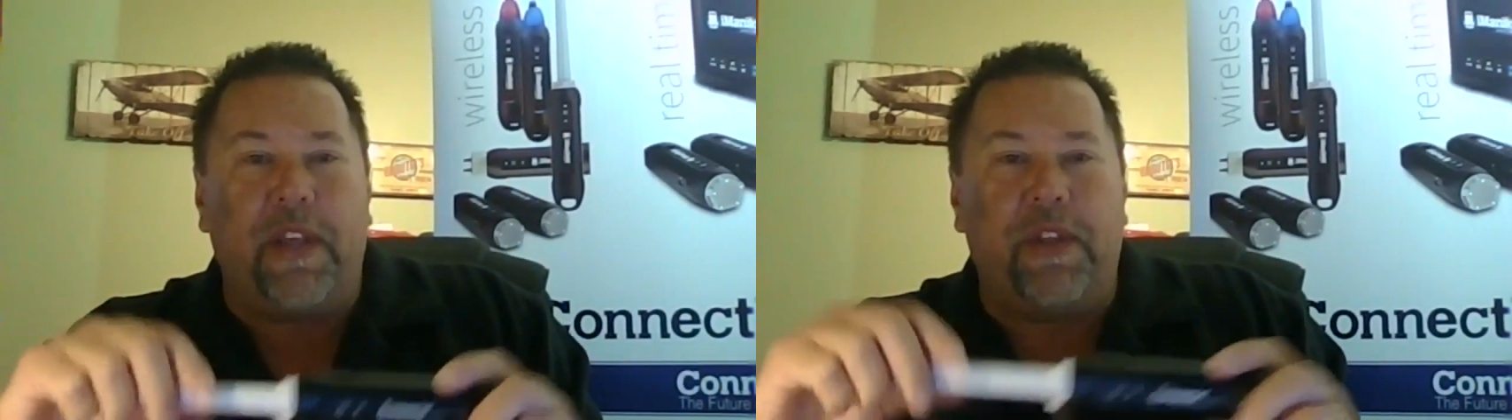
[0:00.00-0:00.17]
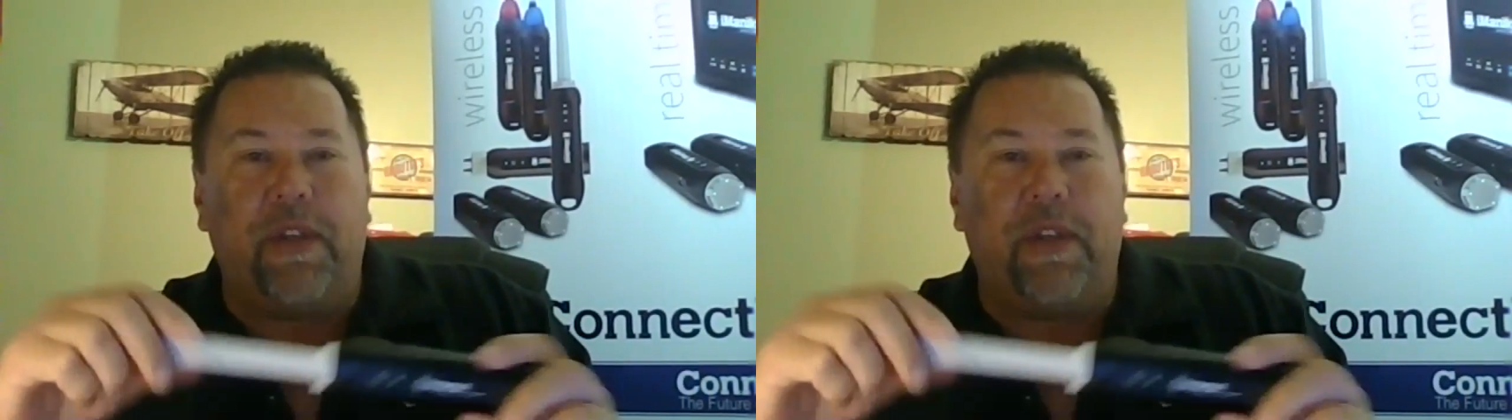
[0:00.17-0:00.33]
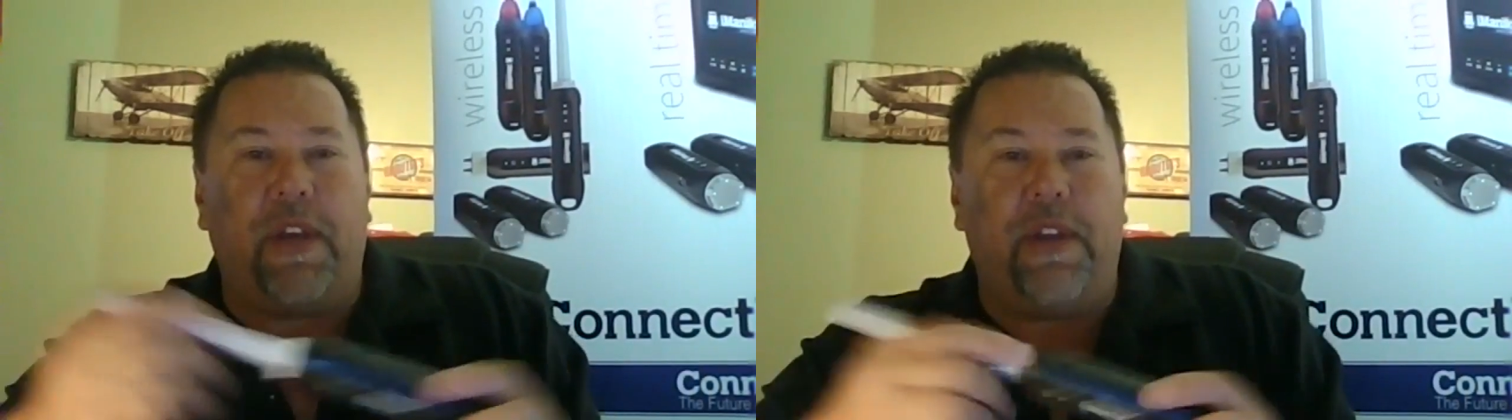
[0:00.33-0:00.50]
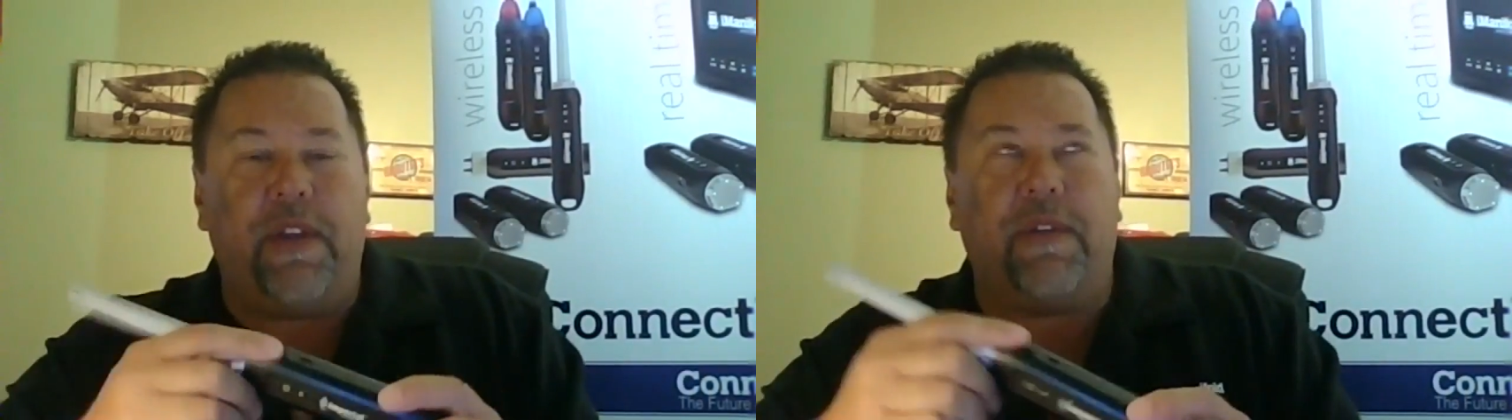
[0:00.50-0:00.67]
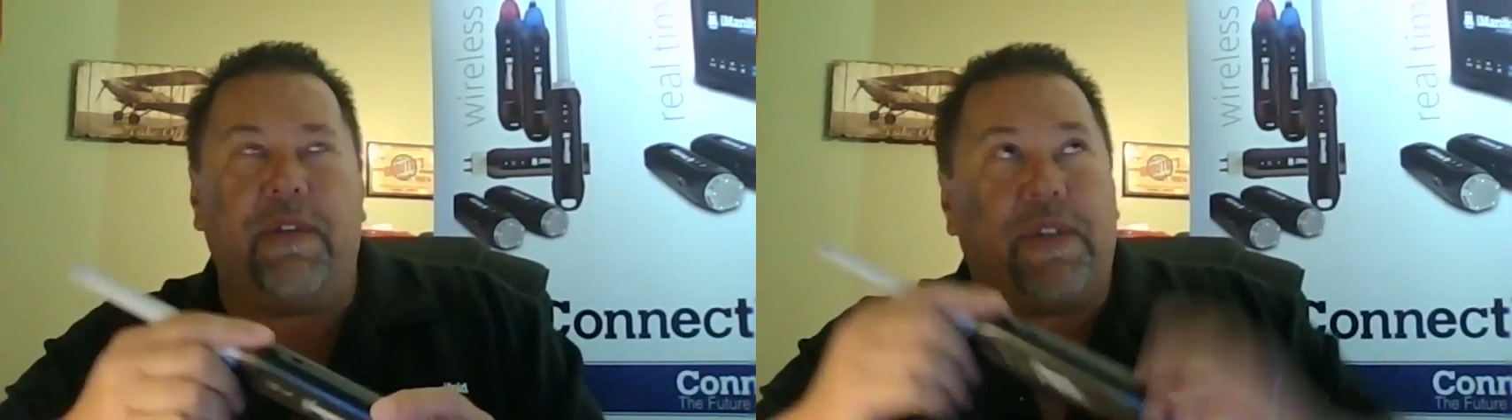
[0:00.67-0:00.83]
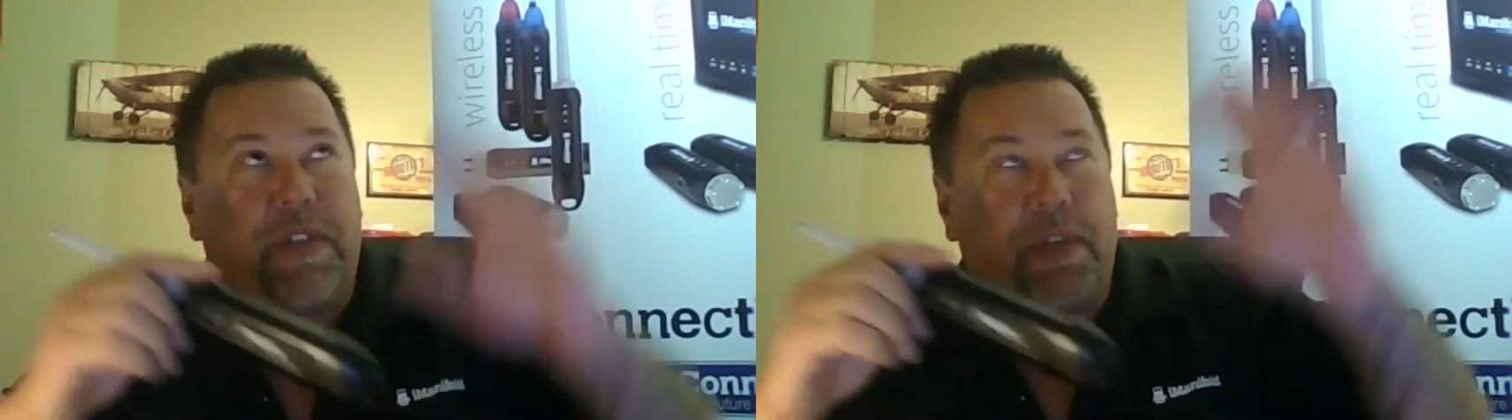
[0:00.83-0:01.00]
You can
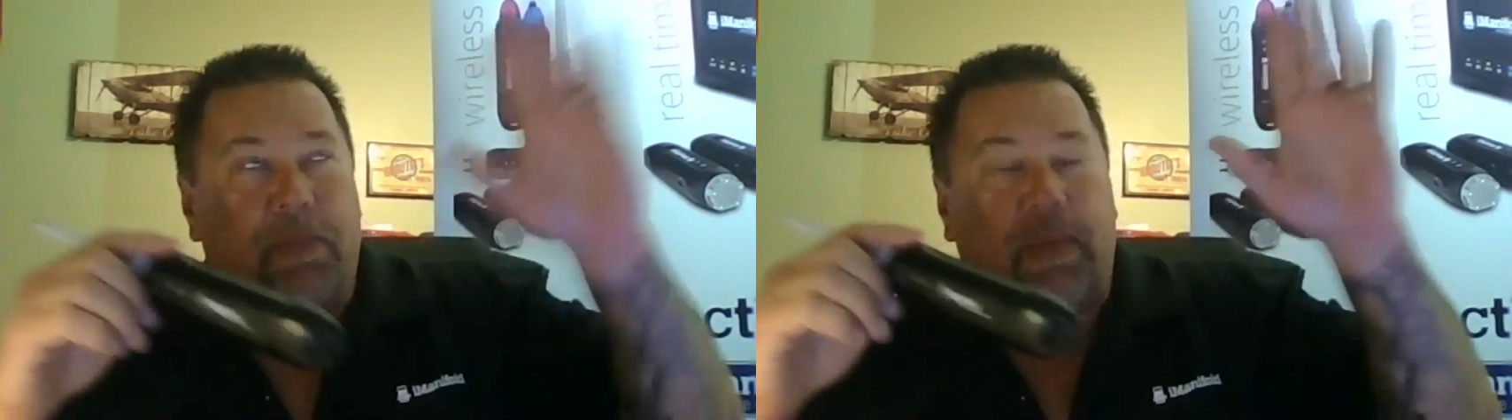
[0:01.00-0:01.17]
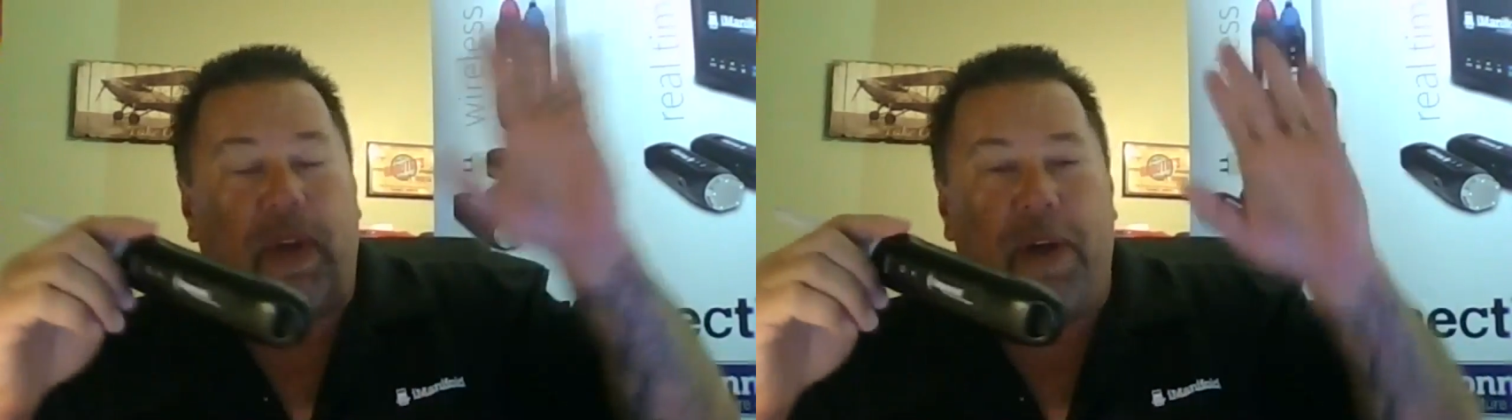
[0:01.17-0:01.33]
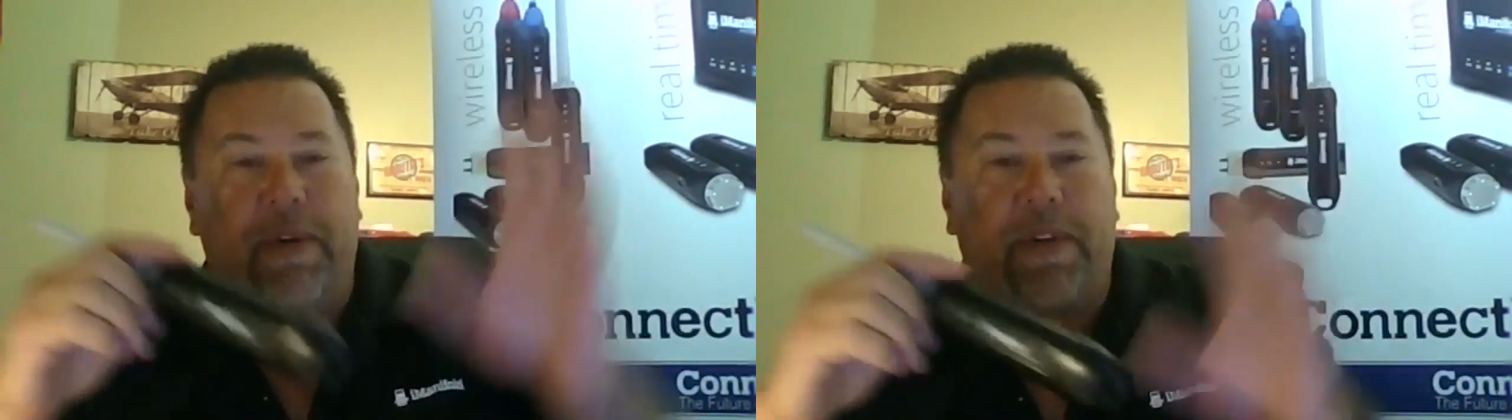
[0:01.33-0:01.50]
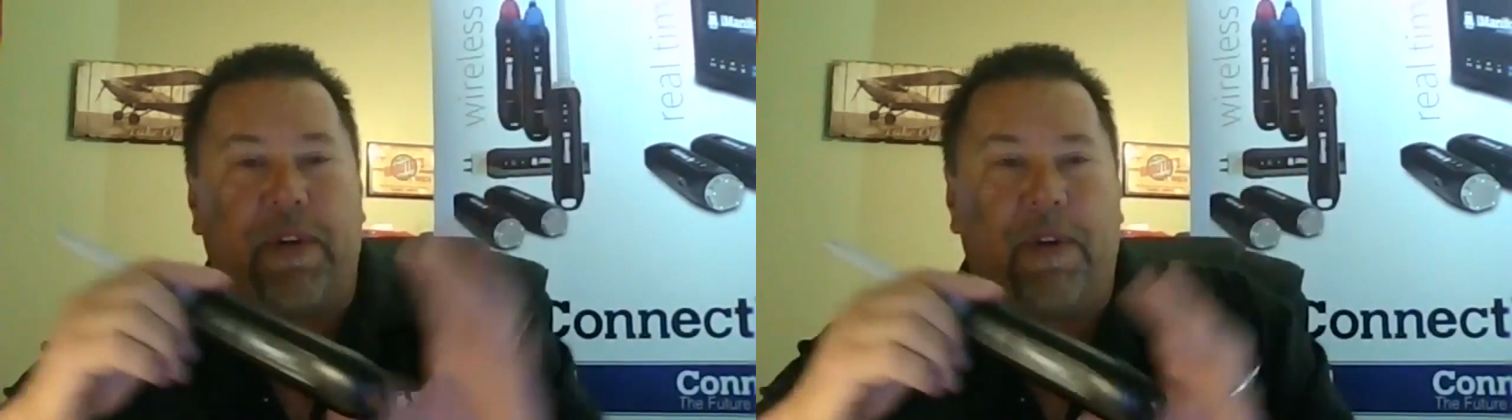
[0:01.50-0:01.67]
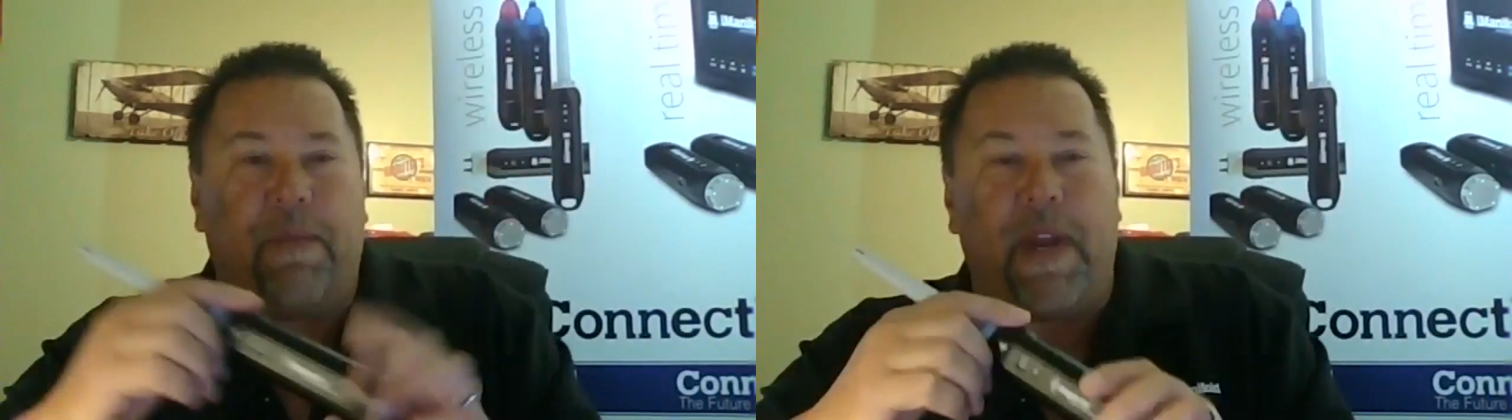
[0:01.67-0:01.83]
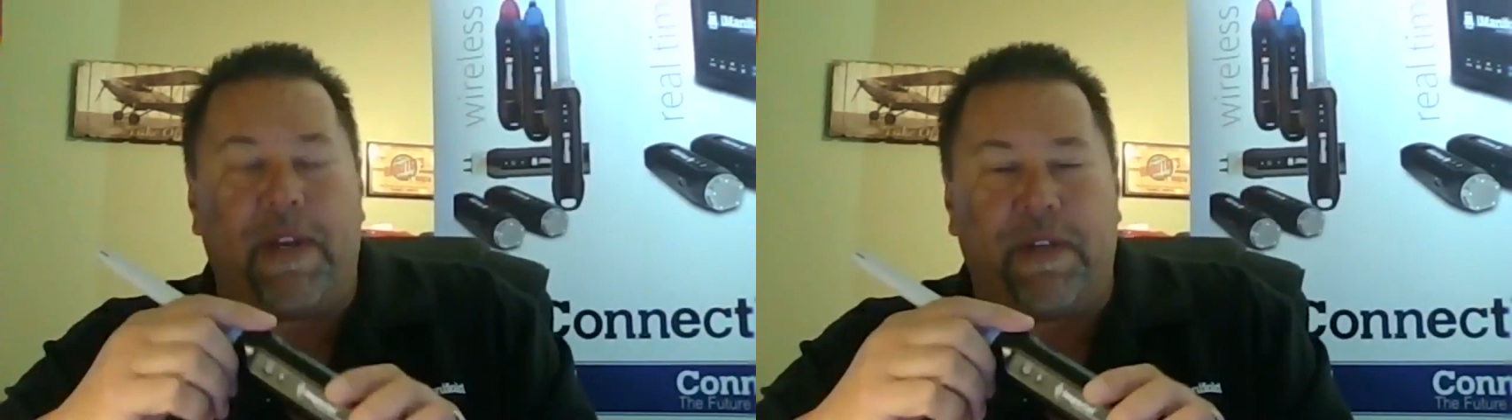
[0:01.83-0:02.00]
use your supply and return
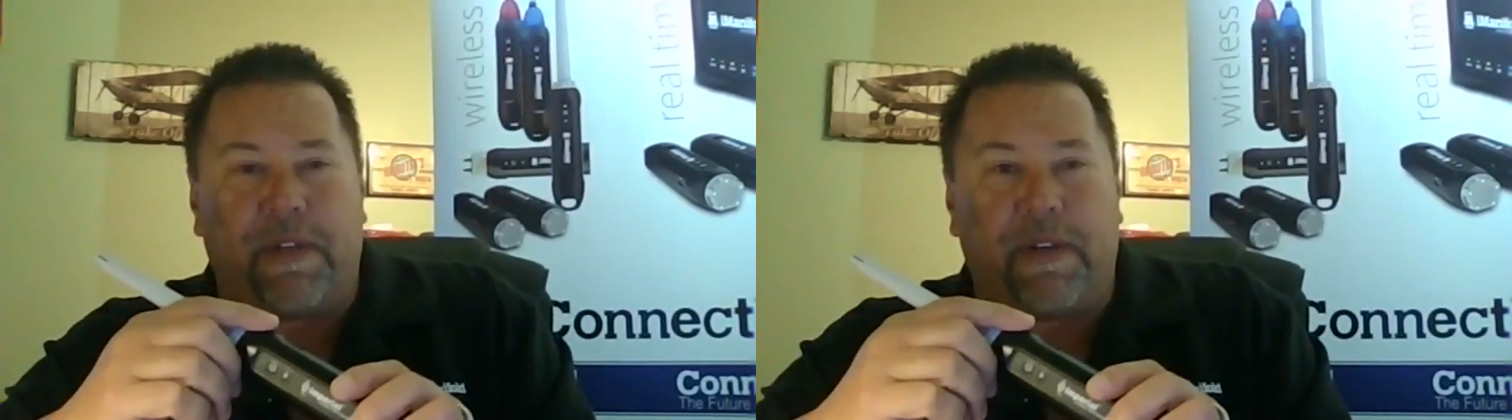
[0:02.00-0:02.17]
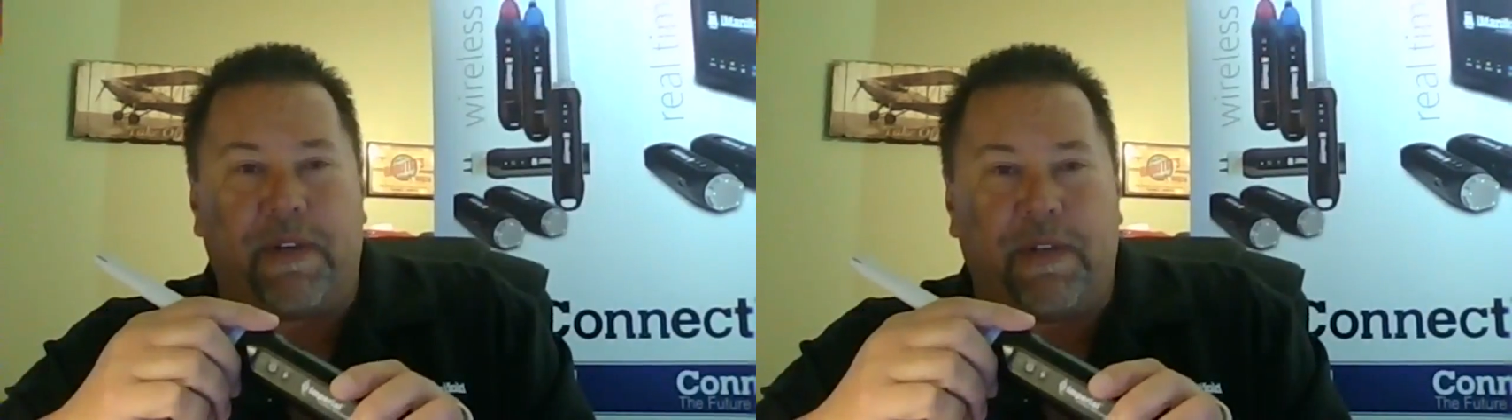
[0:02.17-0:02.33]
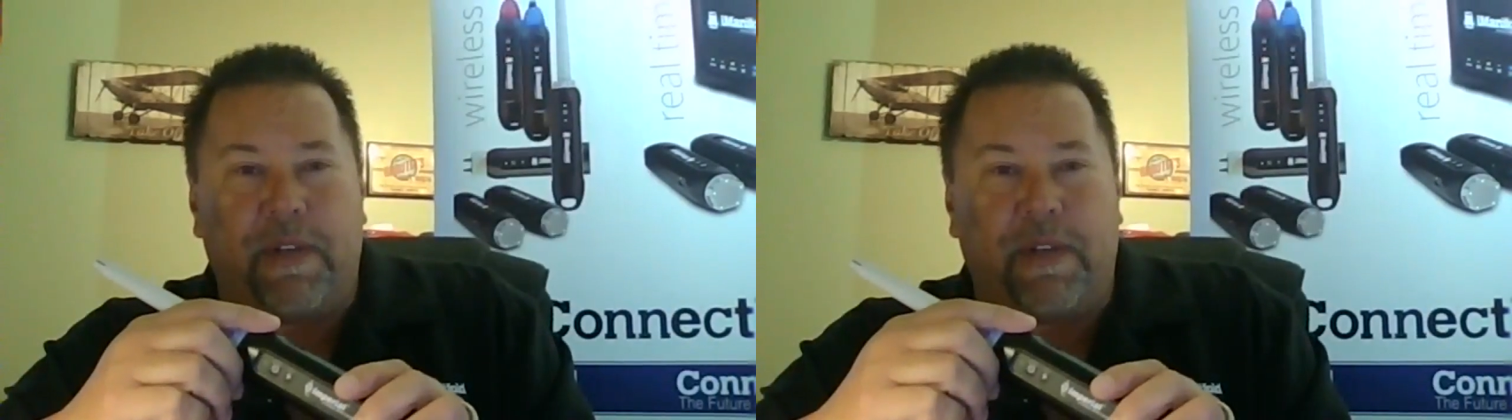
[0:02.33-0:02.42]
registers.